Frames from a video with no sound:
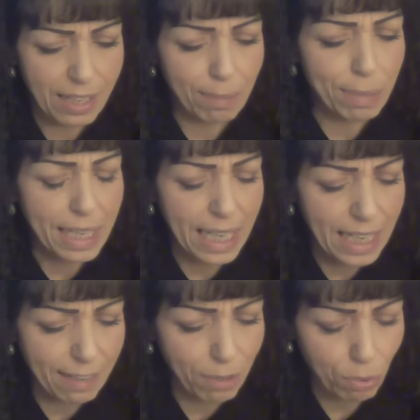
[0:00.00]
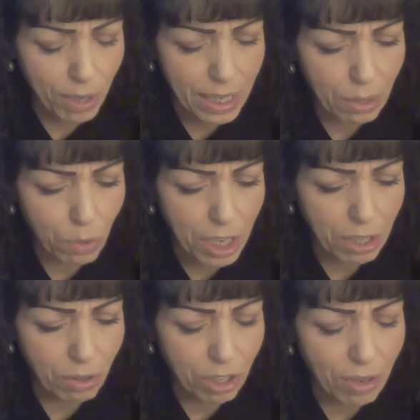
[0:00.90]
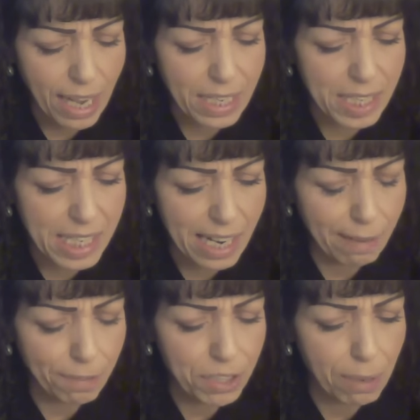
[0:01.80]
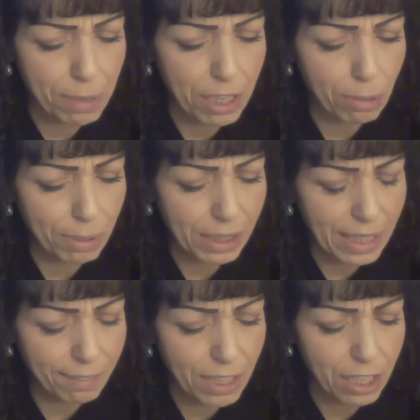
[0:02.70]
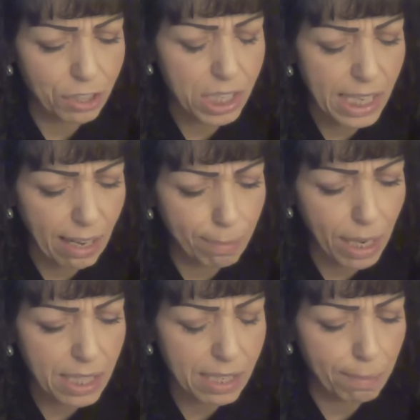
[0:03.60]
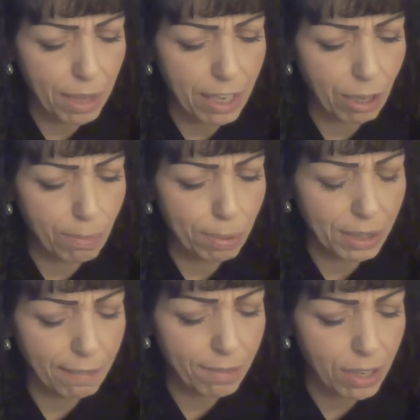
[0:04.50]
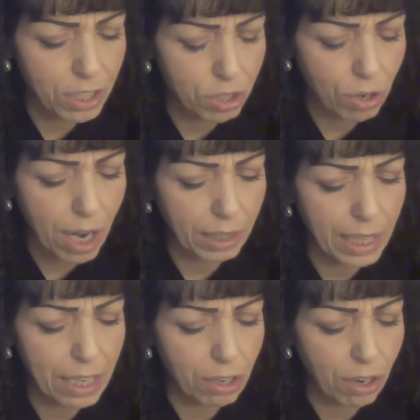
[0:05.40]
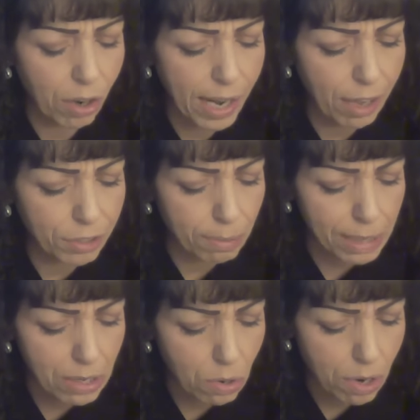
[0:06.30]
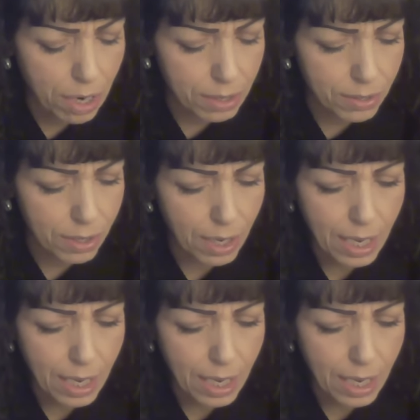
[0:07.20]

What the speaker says: the beginning of the reading where you had to stand up for something you believed in or stand by something you believed very strongly in or held to be yours.